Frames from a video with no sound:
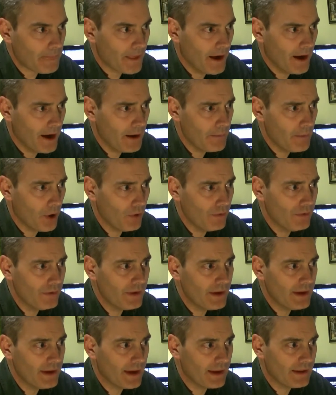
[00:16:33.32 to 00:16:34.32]
On
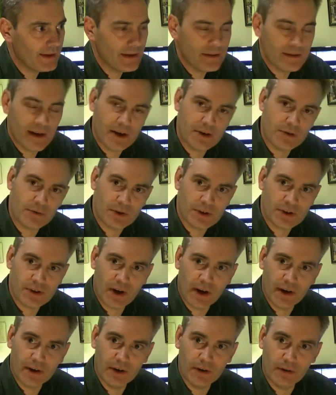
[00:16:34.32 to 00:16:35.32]
the Elite Dangerous
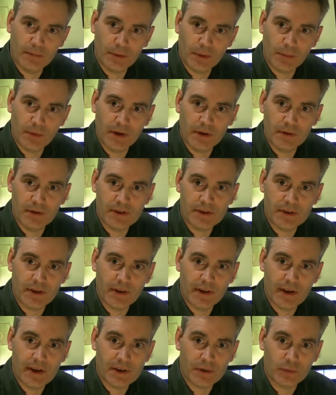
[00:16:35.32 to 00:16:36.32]
site, you'll probably notice
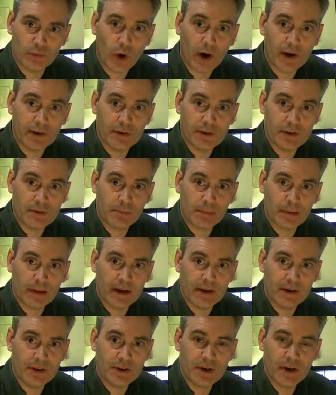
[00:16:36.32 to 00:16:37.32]
that there's a writer's
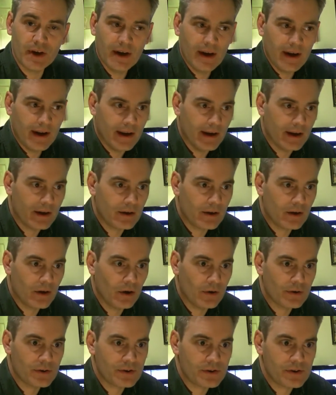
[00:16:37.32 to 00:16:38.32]
pledge. It
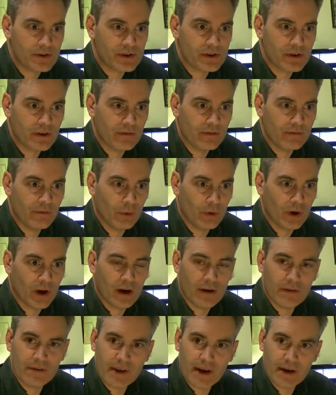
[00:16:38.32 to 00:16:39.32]
costs
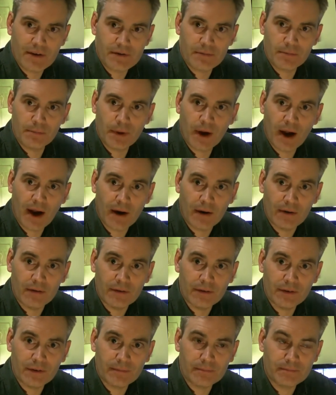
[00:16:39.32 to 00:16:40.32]

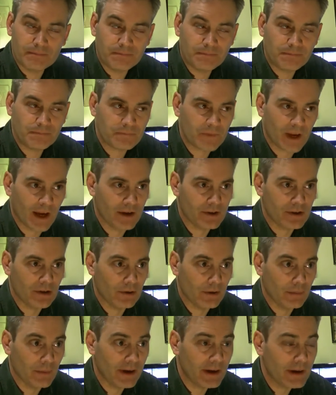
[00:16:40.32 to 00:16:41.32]
£4,500. That's
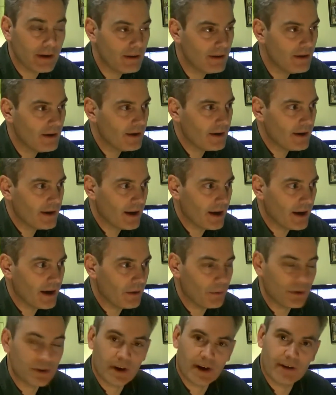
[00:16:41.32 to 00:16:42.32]
all the money,
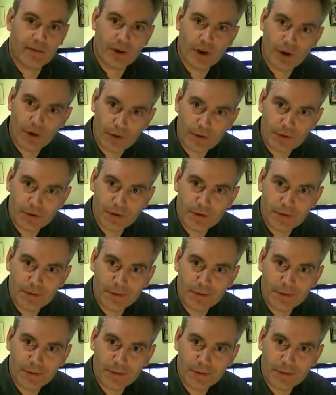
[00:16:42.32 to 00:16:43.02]
which I haven't got.